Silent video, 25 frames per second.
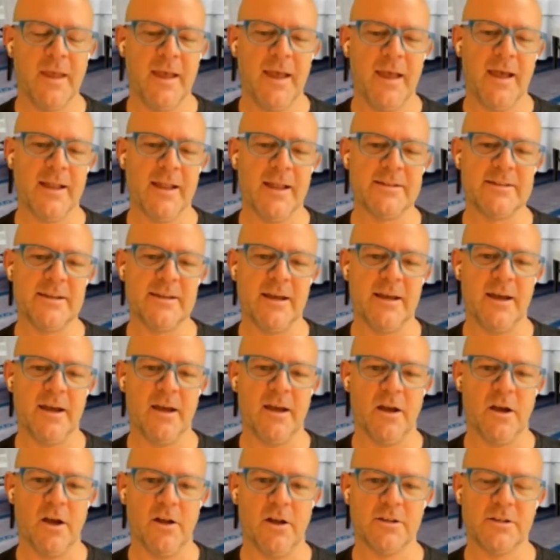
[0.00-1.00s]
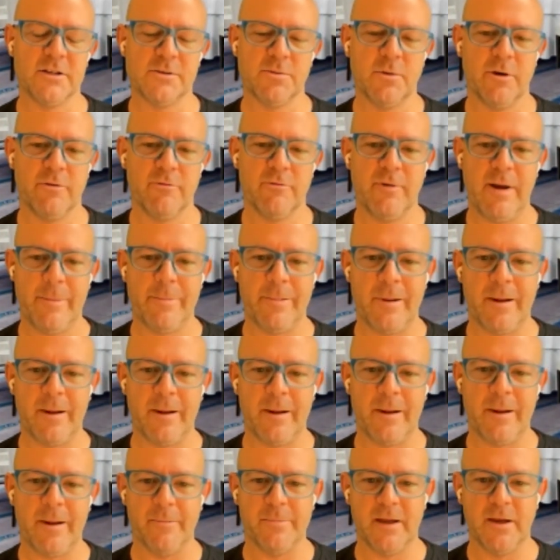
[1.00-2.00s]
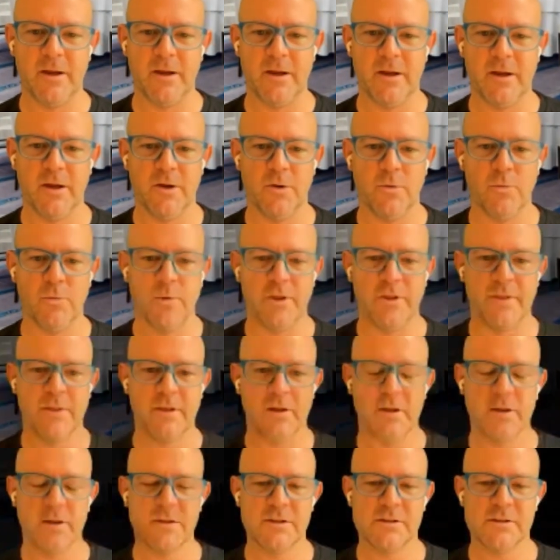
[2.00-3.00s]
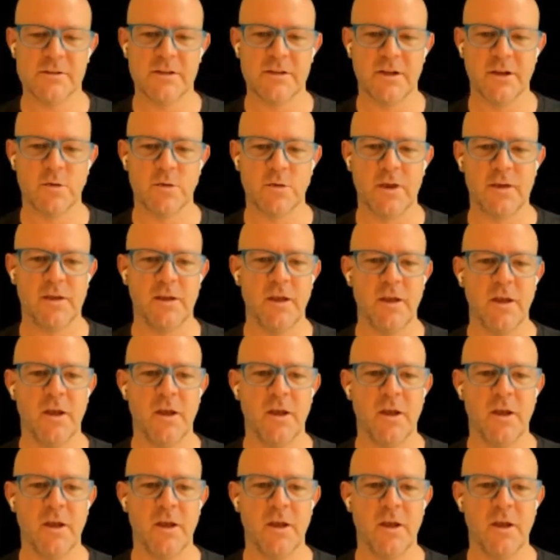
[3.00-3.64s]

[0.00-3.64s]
And I just want to wrap up with just a quick